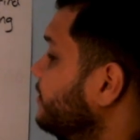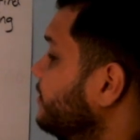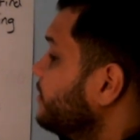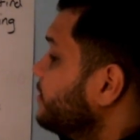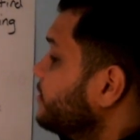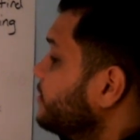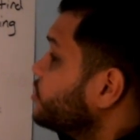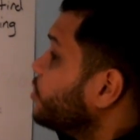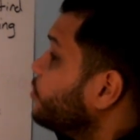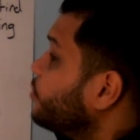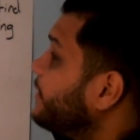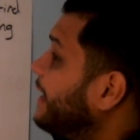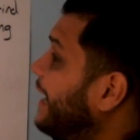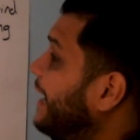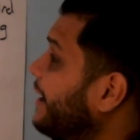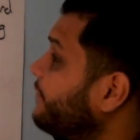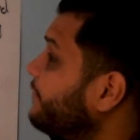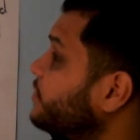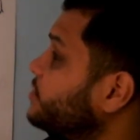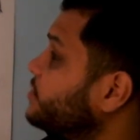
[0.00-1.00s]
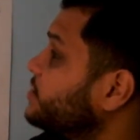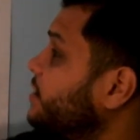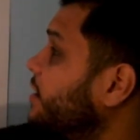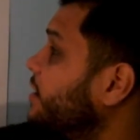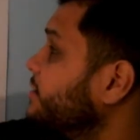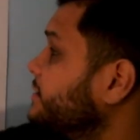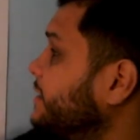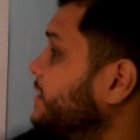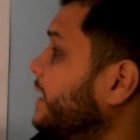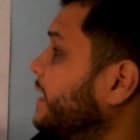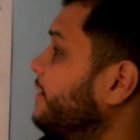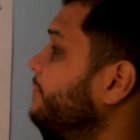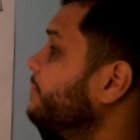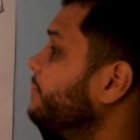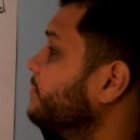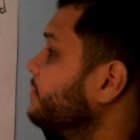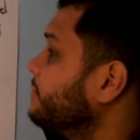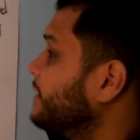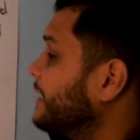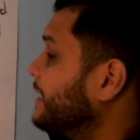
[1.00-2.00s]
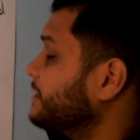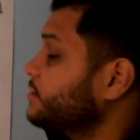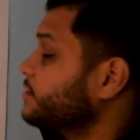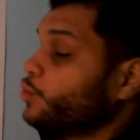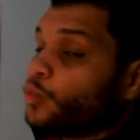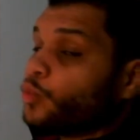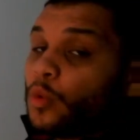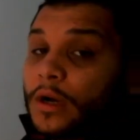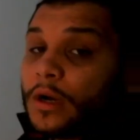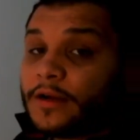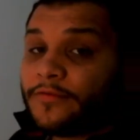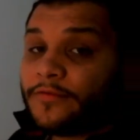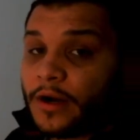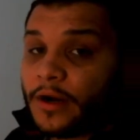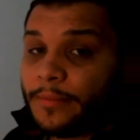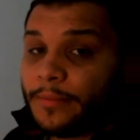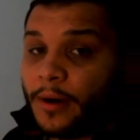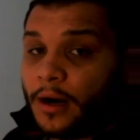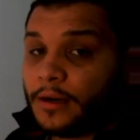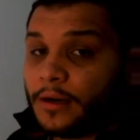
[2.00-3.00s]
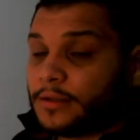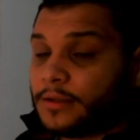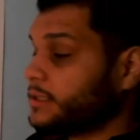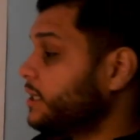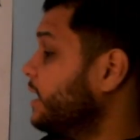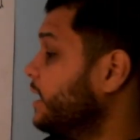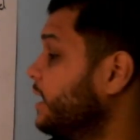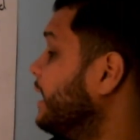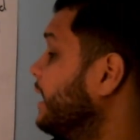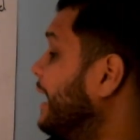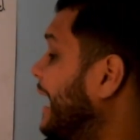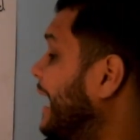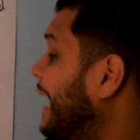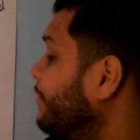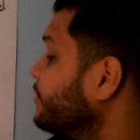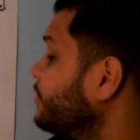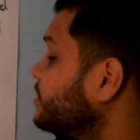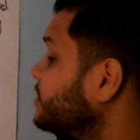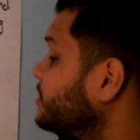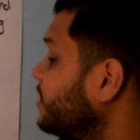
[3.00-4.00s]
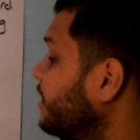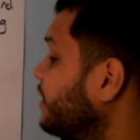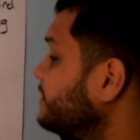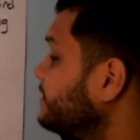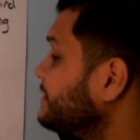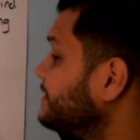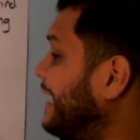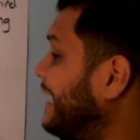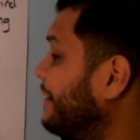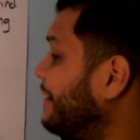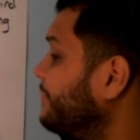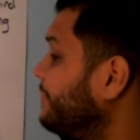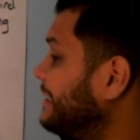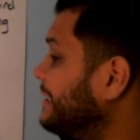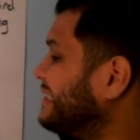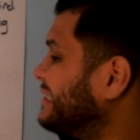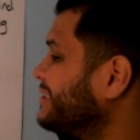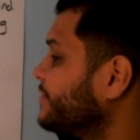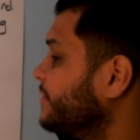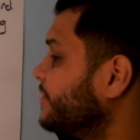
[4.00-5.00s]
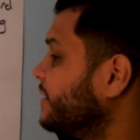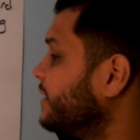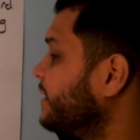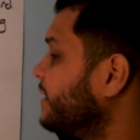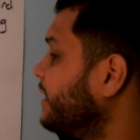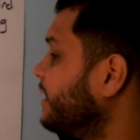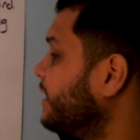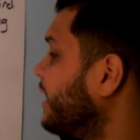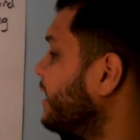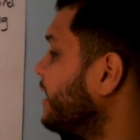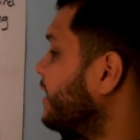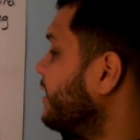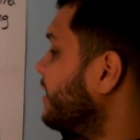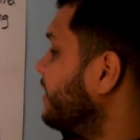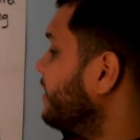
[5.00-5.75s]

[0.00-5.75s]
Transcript: So we have our start time. That's one of our parts. Our start time is 3 o'clock.